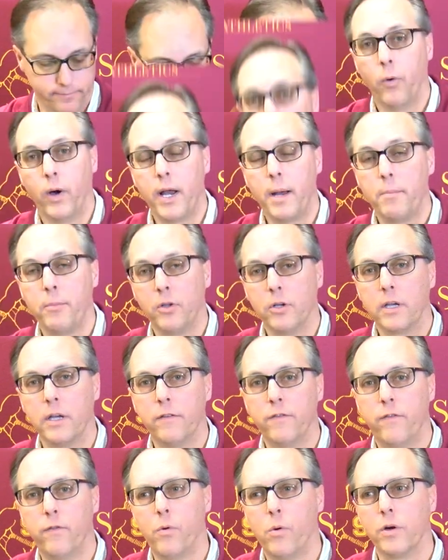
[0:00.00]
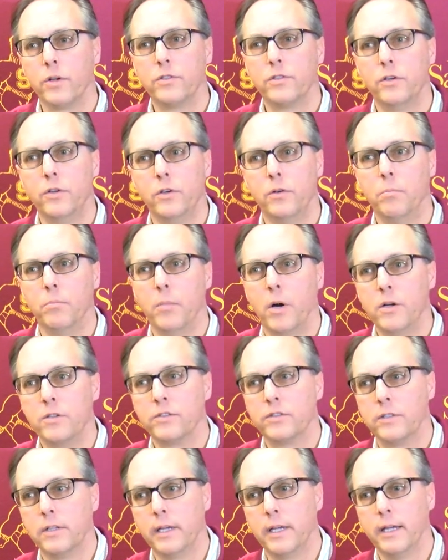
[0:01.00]
What I'm looking forward to
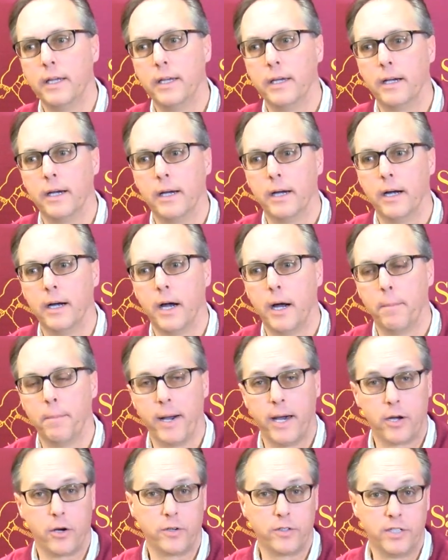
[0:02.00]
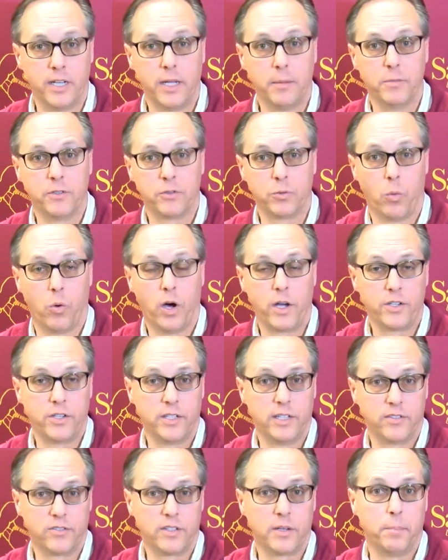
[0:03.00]
mostly uh, about our team is
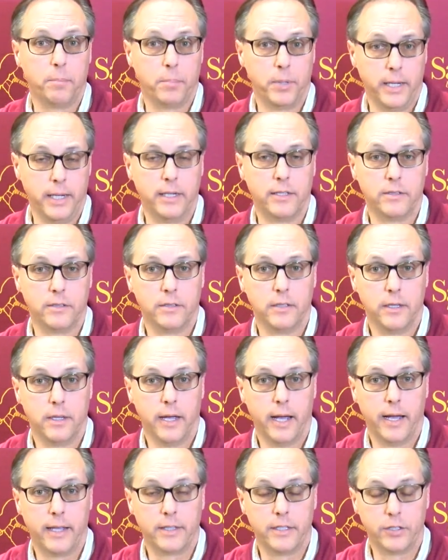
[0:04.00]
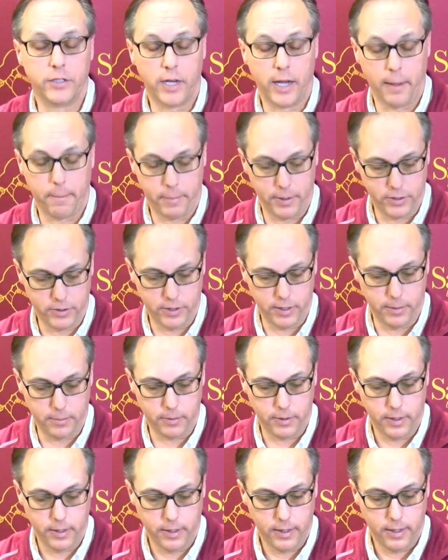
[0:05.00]
watching us compete at the
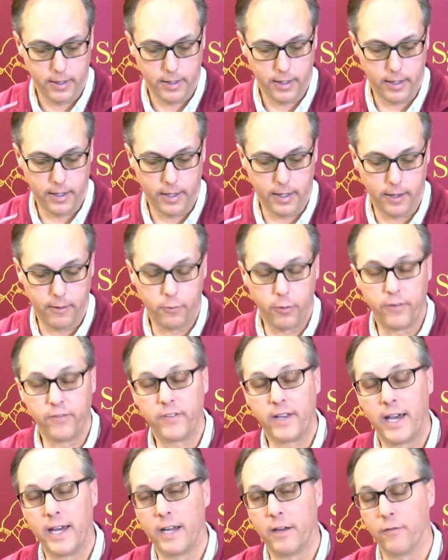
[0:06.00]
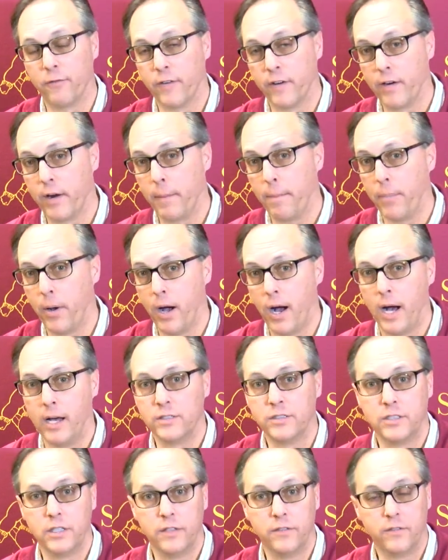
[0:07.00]
championship. Uh, we've got a very
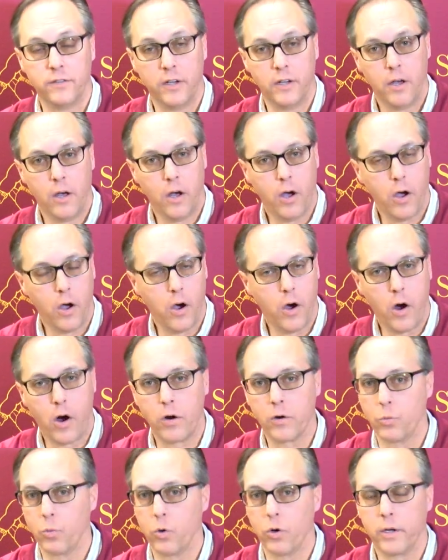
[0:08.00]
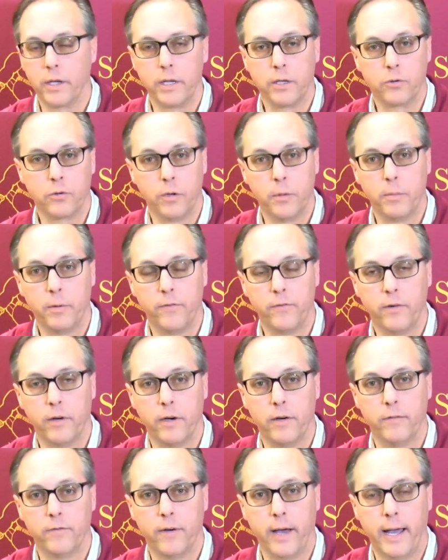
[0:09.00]
positive, hard-working group of,
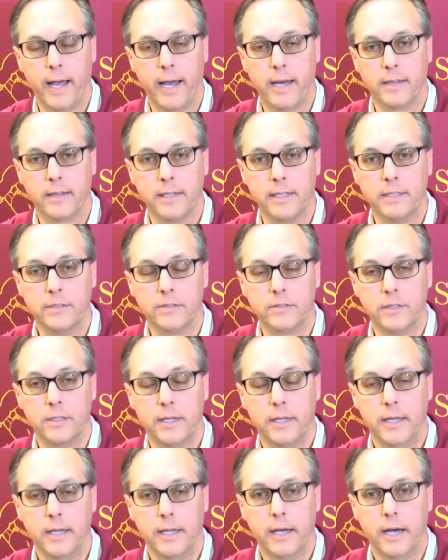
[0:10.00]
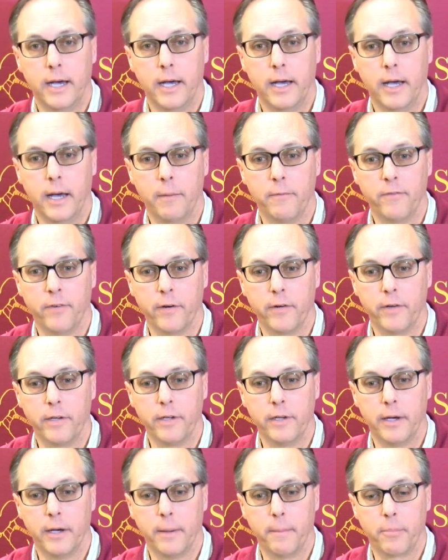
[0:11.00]
of athletes. Uh, I'm
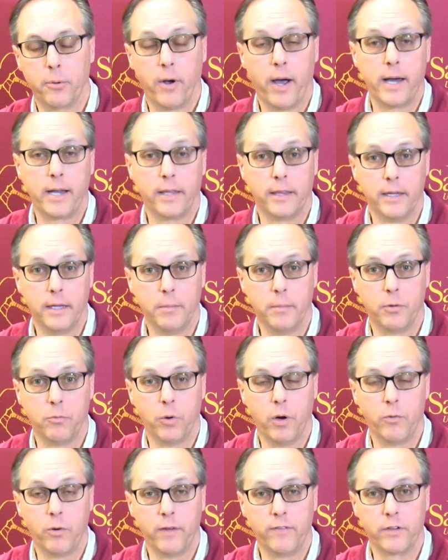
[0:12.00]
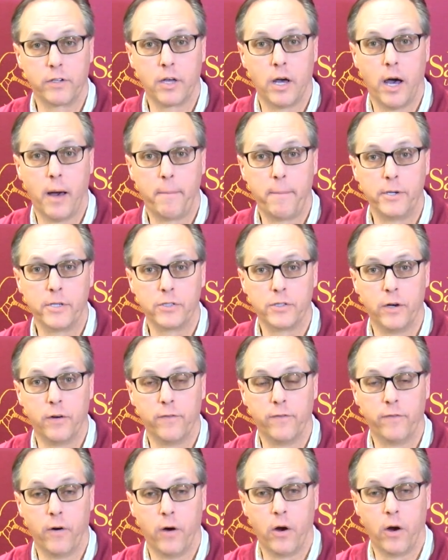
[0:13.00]
very uh, proud of them and what we've accomplished
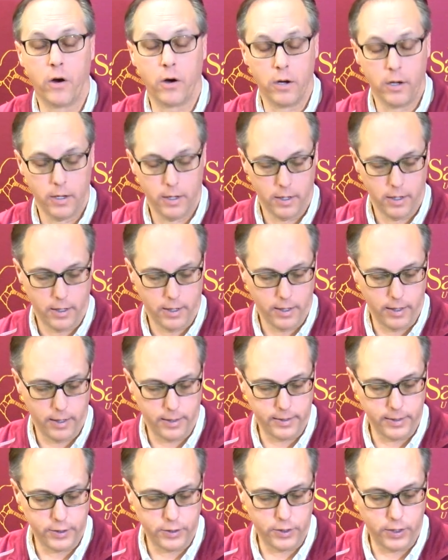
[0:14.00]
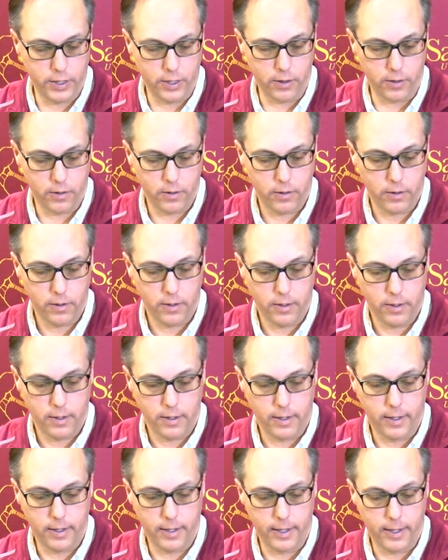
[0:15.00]
so far uh, this year.
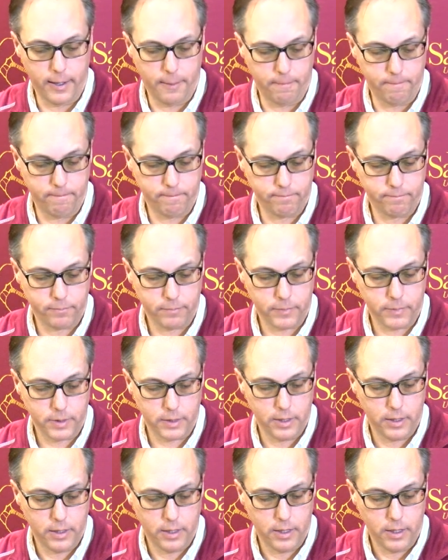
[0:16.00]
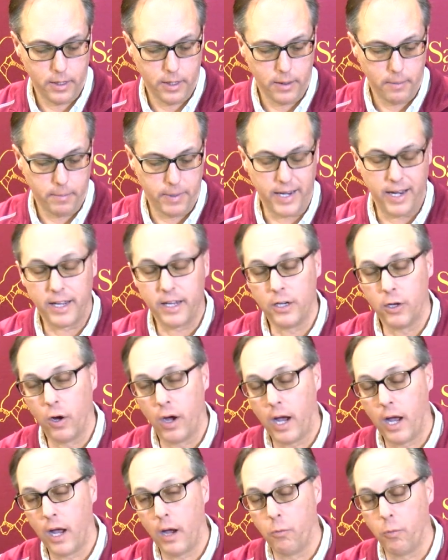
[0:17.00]
Um, but you know,
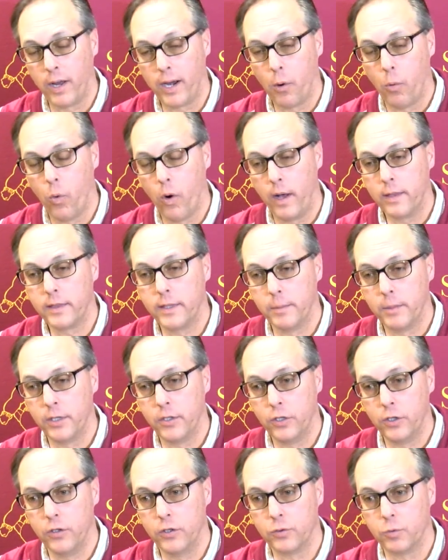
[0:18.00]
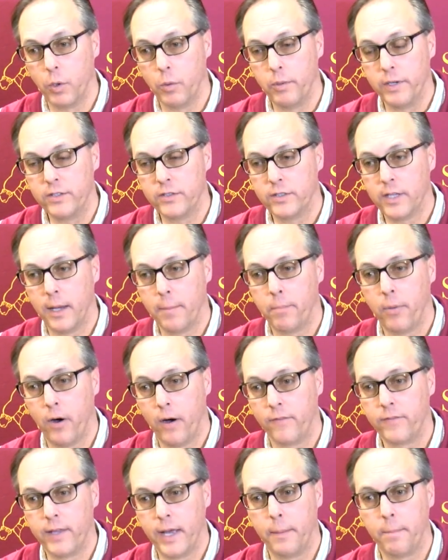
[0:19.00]
I, what I want them to do is when we step
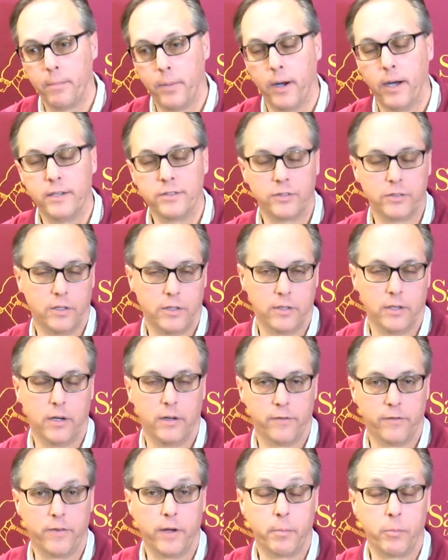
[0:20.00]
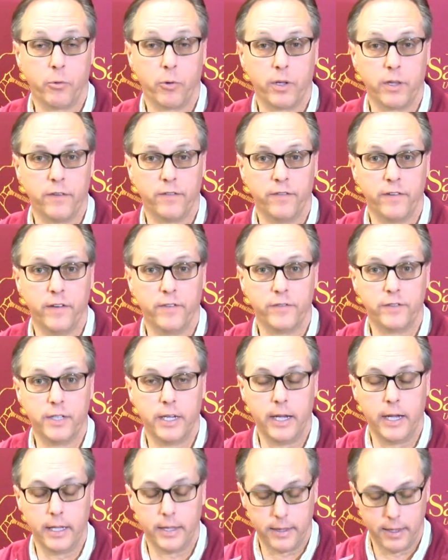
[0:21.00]
off that bus on, on February the
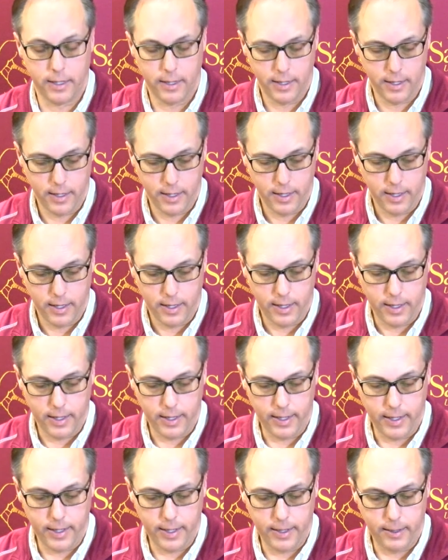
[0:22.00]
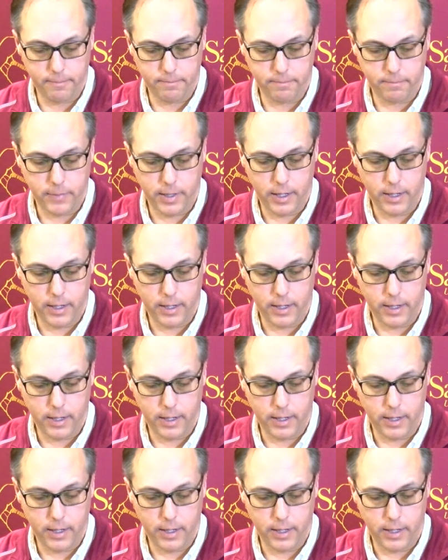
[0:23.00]
15th, uh, um,